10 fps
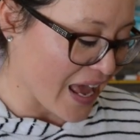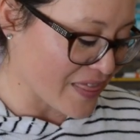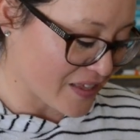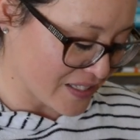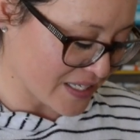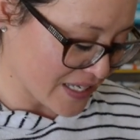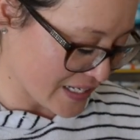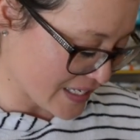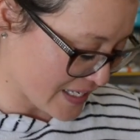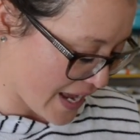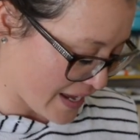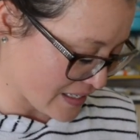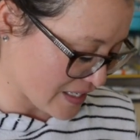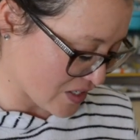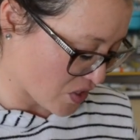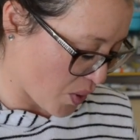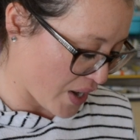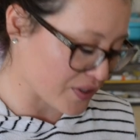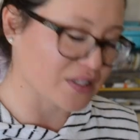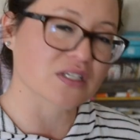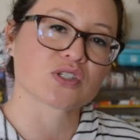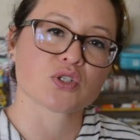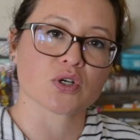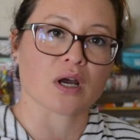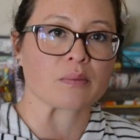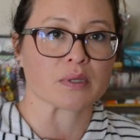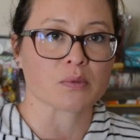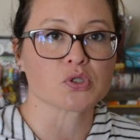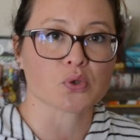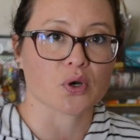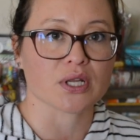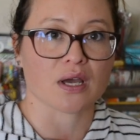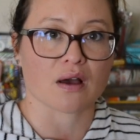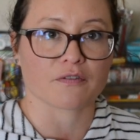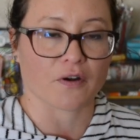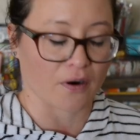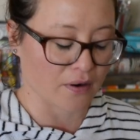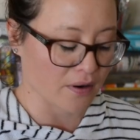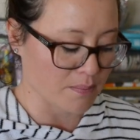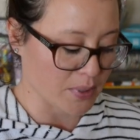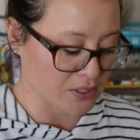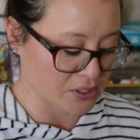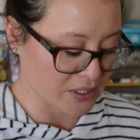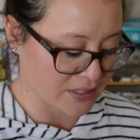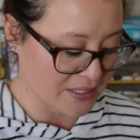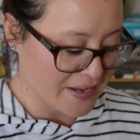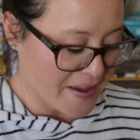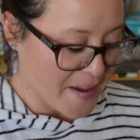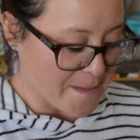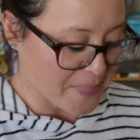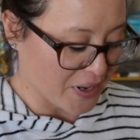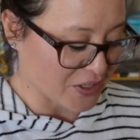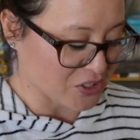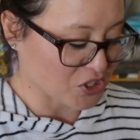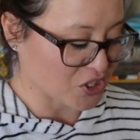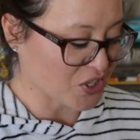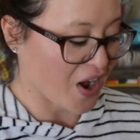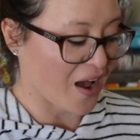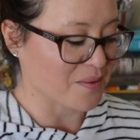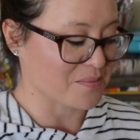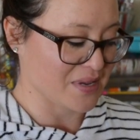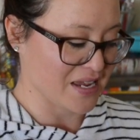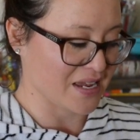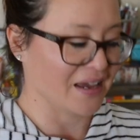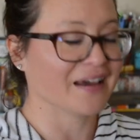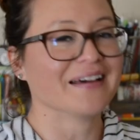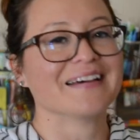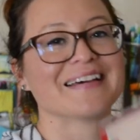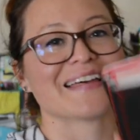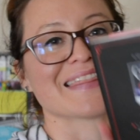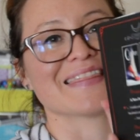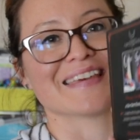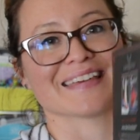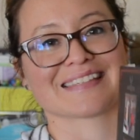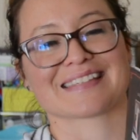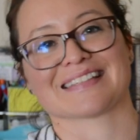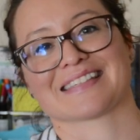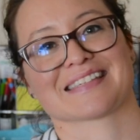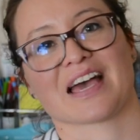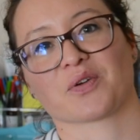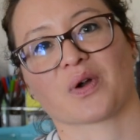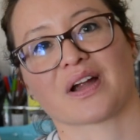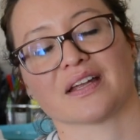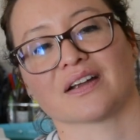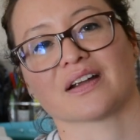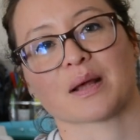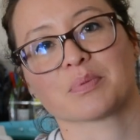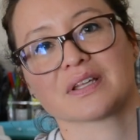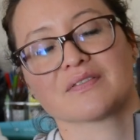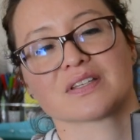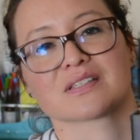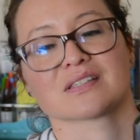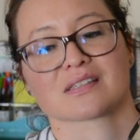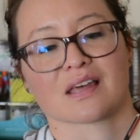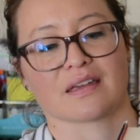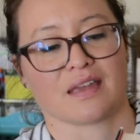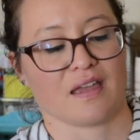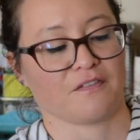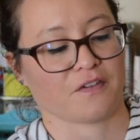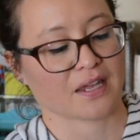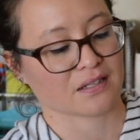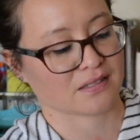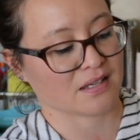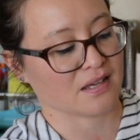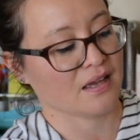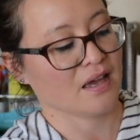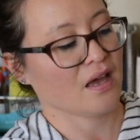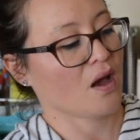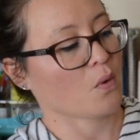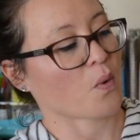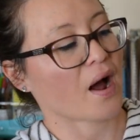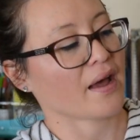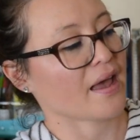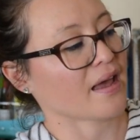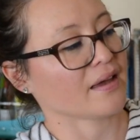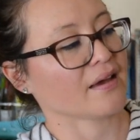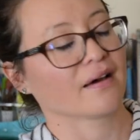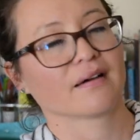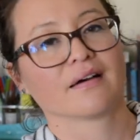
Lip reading: And this is in a set, so I think this took up the majority of her budget, but she got me this set right here, and I believe this is like a fantasy YA